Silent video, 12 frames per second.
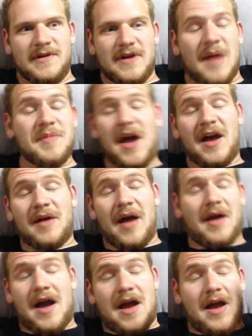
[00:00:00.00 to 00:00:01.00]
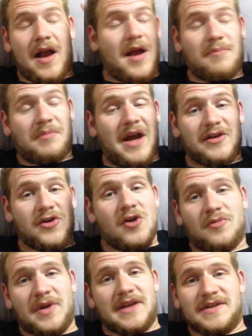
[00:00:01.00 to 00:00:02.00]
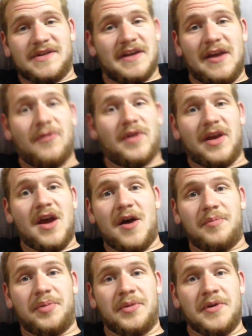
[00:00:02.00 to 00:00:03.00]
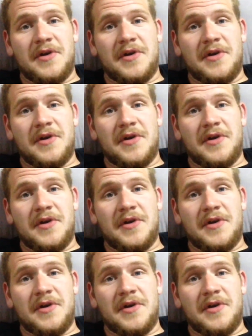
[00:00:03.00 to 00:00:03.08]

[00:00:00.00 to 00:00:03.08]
I'm by no means giving up,